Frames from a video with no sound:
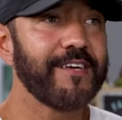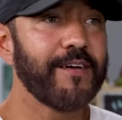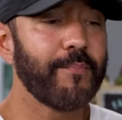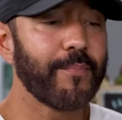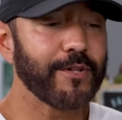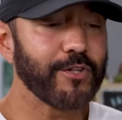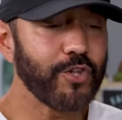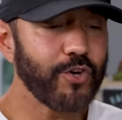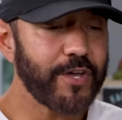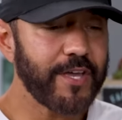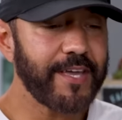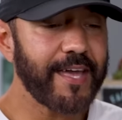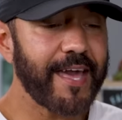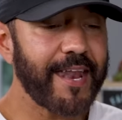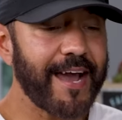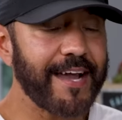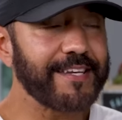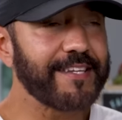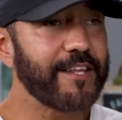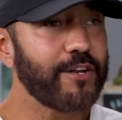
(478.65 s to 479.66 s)
But looking at
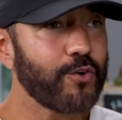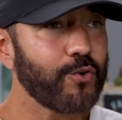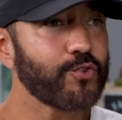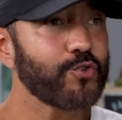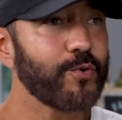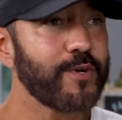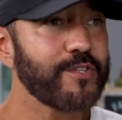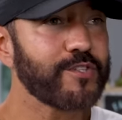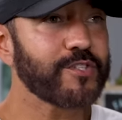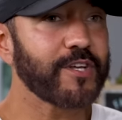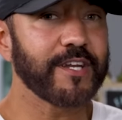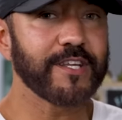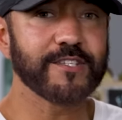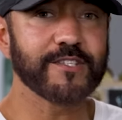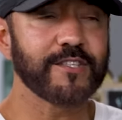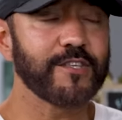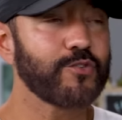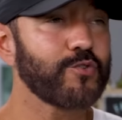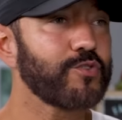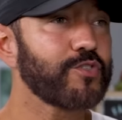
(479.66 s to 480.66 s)
identical twin studies,
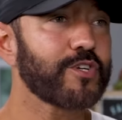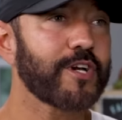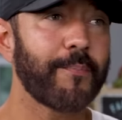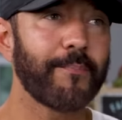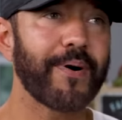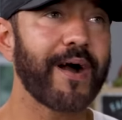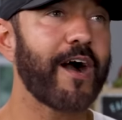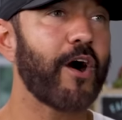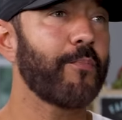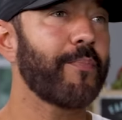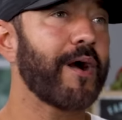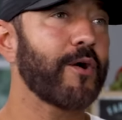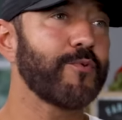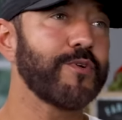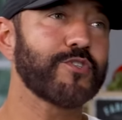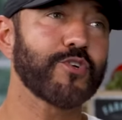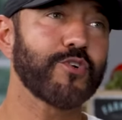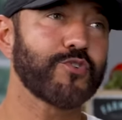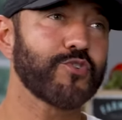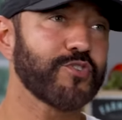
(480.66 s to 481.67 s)
and this was compiled by
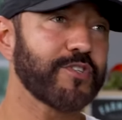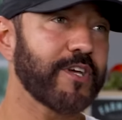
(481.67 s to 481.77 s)
researchers